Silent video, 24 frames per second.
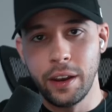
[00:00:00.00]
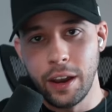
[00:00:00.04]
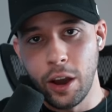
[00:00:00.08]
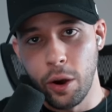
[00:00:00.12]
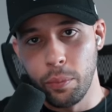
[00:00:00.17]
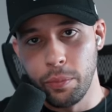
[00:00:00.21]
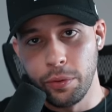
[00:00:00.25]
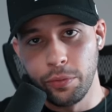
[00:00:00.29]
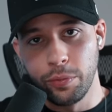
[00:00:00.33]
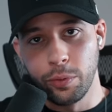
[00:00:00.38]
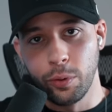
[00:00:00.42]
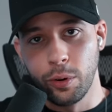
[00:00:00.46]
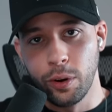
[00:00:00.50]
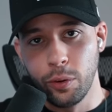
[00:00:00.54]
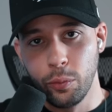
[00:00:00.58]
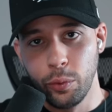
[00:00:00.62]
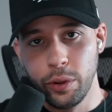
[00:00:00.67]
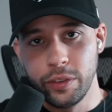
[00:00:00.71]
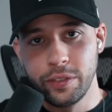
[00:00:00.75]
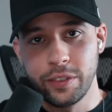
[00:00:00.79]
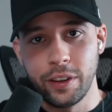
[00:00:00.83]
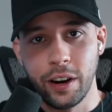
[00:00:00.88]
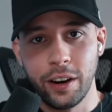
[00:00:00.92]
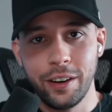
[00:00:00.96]
Now, before
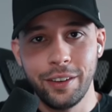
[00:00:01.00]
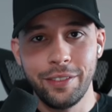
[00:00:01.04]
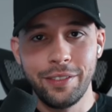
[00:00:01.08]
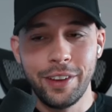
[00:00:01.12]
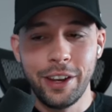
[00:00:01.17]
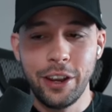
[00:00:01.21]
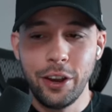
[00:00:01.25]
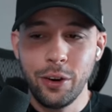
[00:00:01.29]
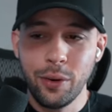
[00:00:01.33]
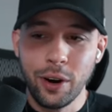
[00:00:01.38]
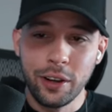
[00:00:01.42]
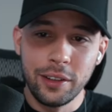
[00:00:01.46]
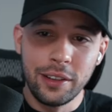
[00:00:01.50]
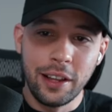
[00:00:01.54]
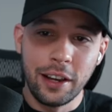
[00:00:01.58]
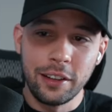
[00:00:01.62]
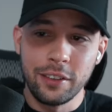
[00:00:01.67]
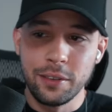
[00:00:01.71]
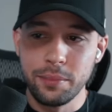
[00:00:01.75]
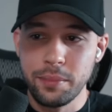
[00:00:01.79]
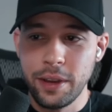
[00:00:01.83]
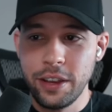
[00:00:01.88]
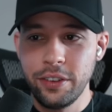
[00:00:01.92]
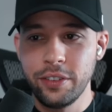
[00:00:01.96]
we start the video, I'd like
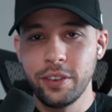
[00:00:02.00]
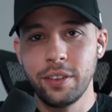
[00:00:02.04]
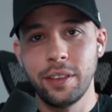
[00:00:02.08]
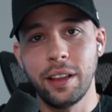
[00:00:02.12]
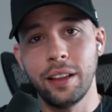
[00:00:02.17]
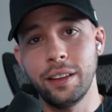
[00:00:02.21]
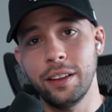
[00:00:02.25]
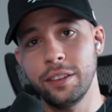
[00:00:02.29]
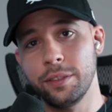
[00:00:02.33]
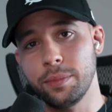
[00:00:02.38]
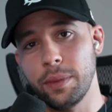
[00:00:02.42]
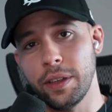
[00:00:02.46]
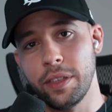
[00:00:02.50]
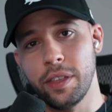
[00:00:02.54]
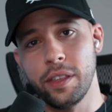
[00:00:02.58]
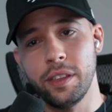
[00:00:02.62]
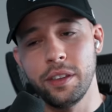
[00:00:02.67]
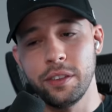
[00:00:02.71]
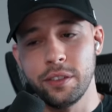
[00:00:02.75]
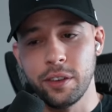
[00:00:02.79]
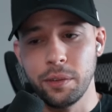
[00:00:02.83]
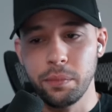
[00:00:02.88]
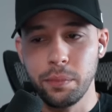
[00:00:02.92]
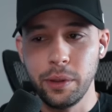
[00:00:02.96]
to mention that this method
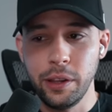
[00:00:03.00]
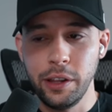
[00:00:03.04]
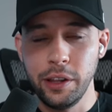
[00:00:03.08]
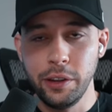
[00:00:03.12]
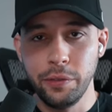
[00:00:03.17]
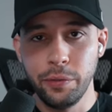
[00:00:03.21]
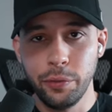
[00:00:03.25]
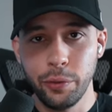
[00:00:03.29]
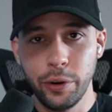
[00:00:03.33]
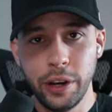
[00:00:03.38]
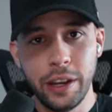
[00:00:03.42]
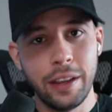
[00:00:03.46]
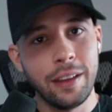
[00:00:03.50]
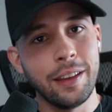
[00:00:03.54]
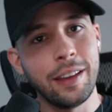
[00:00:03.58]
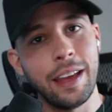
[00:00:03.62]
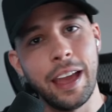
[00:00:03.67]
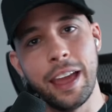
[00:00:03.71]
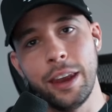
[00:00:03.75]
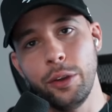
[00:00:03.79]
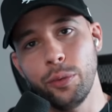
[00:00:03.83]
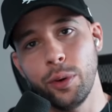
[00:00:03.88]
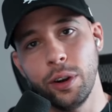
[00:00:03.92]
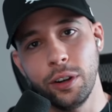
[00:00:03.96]
is completely free.
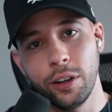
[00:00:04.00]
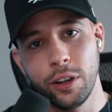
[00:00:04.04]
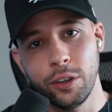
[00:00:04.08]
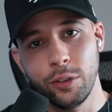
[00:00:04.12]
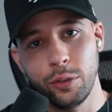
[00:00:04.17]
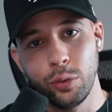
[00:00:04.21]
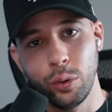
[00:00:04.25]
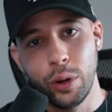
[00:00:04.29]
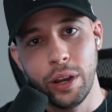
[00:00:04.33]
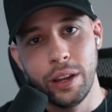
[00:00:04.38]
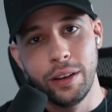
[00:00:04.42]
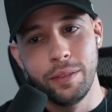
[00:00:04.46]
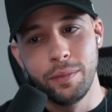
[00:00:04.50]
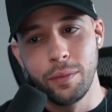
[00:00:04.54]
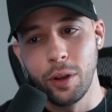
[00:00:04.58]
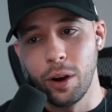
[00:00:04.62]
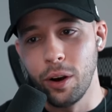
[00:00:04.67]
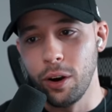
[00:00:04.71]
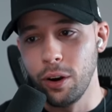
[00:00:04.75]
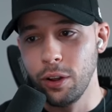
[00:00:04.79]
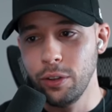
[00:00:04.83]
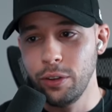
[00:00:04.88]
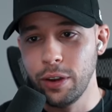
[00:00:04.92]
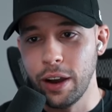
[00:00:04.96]
Anyone can do it.
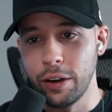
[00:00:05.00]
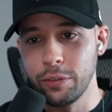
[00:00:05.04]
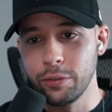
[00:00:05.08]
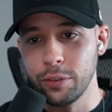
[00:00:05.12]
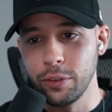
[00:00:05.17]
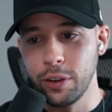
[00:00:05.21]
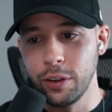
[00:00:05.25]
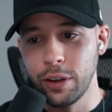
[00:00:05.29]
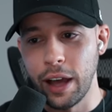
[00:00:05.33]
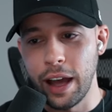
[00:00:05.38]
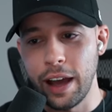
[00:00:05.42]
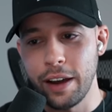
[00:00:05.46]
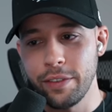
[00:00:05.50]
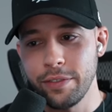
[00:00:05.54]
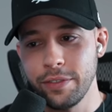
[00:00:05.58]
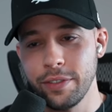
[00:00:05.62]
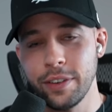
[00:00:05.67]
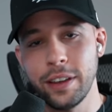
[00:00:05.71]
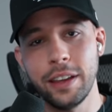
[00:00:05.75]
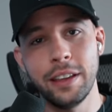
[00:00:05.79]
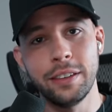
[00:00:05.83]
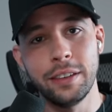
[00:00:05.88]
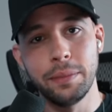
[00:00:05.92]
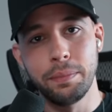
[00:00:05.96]
All you have to have
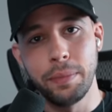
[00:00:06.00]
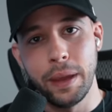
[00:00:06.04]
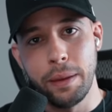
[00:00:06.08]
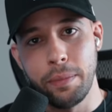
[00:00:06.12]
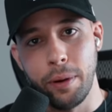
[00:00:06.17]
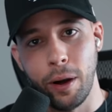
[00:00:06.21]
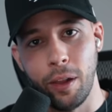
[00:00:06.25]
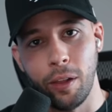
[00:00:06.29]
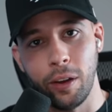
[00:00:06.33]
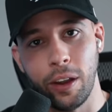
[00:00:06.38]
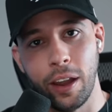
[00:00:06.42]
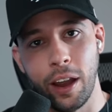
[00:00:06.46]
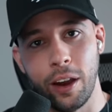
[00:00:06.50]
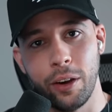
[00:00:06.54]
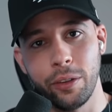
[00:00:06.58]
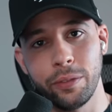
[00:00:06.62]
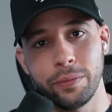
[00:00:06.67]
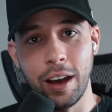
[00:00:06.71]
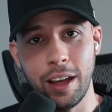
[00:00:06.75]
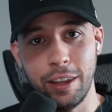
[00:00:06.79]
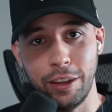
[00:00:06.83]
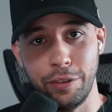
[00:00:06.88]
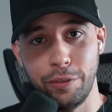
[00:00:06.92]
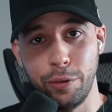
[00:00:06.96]
is a PayPal account.
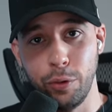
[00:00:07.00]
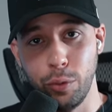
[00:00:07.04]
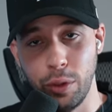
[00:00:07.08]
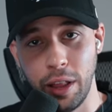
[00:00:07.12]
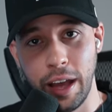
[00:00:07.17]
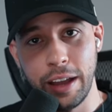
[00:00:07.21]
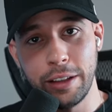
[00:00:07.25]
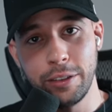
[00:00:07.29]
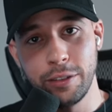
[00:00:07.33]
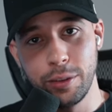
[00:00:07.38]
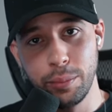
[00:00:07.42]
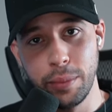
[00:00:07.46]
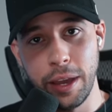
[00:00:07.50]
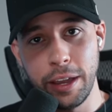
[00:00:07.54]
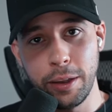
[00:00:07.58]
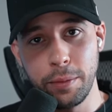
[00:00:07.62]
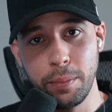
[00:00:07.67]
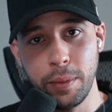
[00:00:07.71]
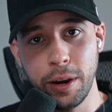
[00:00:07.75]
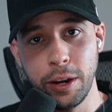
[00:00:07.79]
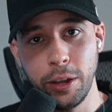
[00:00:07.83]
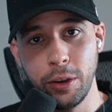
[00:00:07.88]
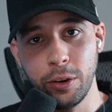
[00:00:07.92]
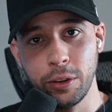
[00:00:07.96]
And if you like to make
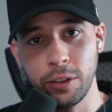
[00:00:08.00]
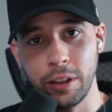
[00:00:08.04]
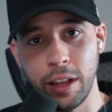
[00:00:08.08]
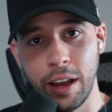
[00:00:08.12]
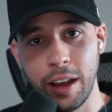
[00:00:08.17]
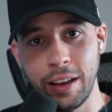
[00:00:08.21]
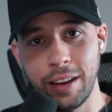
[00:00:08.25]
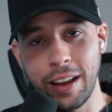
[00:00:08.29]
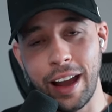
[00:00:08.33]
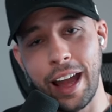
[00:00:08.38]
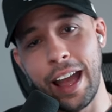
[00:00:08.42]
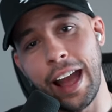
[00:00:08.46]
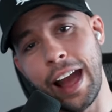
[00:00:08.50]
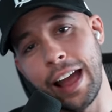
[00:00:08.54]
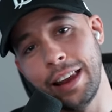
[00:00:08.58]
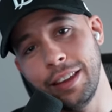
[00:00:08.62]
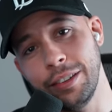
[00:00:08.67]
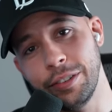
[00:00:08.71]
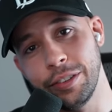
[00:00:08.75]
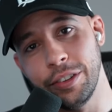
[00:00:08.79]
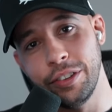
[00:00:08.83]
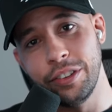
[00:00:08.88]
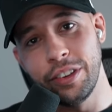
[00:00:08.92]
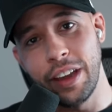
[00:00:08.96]
money online, I highly
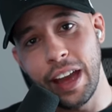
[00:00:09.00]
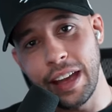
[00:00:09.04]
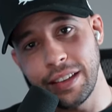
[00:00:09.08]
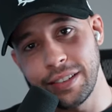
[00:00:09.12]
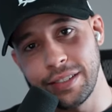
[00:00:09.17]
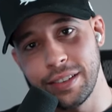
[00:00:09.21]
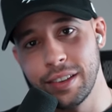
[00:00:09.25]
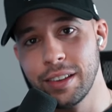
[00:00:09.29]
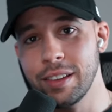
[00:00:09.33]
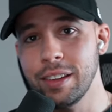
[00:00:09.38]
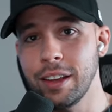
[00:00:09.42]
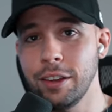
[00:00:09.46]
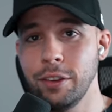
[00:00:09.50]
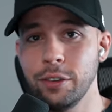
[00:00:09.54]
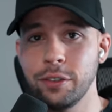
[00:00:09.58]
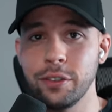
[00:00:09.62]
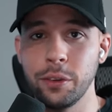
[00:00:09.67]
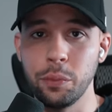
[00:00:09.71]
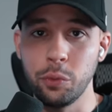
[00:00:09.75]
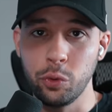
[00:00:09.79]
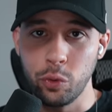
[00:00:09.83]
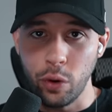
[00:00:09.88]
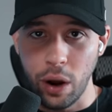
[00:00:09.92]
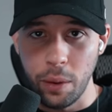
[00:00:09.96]
suggest that you
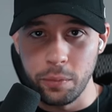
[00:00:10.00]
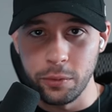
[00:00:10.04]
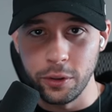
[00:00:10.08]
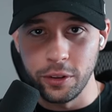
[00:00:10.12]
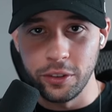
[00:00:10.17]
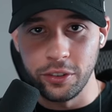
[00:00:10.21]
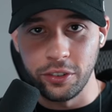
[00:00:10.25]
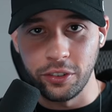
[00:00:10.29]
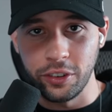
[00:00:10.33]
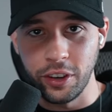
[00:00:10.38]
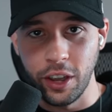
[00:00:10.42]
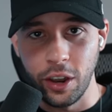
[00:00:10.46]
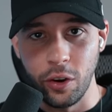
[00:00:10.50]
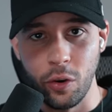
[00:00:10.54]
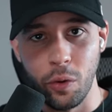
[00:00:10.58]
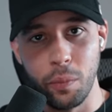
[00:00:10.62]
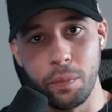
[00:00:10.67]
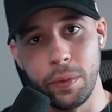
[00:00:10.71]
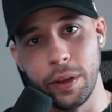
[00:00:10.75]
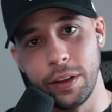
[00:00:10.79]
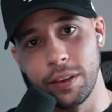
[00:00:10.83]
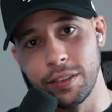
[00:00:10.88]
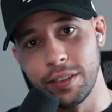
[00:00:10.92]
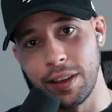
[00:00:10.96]
subscribe to this channel
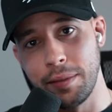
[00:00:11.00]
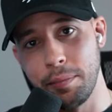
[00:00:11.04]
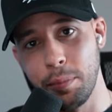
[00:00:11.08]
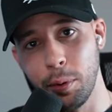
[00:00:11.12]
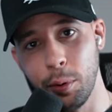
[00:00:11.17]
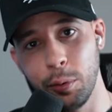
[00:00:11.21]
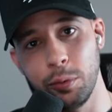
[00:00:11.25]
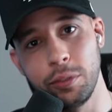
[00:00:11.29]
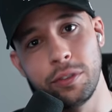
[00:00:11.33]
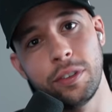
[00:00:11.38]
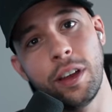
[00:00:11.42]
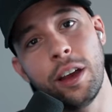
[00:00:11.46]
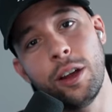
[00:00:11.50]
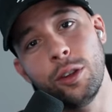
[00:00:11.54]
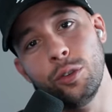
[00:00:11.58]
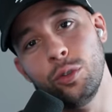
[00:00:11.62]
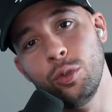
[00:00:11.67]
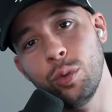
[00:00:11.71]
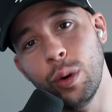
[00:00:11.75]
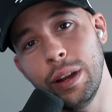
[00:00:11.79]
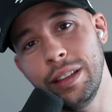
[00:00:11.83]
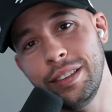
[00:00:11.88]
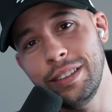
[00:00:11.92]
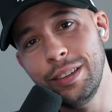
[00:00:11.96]
because I post
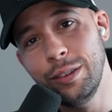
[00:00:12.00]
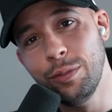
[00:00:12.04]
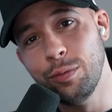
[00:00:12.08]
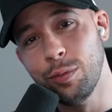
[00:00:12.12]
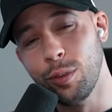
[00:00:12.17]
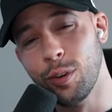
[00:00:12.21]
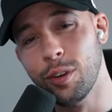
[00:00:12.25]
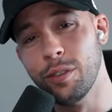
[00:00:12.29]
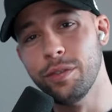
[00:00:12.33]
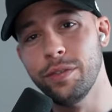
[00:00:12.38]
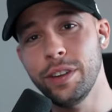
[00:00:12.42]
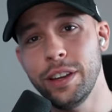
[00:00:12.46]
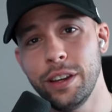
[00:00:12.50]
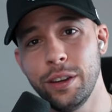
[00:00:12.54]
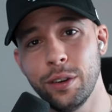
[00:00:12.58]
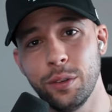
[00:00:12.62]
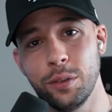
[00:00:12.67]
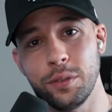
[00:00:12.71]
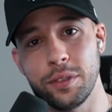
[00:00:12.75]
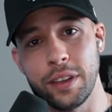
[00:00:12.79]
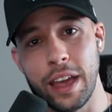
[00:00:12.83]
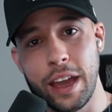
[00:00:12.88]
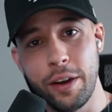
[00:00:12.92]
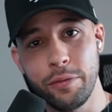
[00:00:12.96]
twenty-four
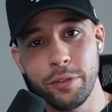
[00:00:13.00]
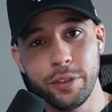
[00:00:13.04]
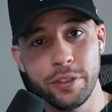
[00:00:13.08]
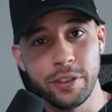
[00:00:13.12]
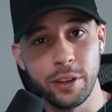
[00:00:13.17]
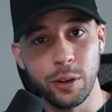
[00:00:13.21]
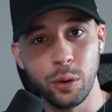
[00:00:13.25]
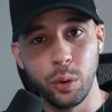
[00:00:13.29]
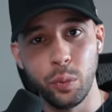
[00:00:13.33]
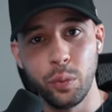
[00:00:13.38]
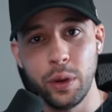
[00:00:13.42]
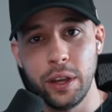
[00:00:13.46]
videos every single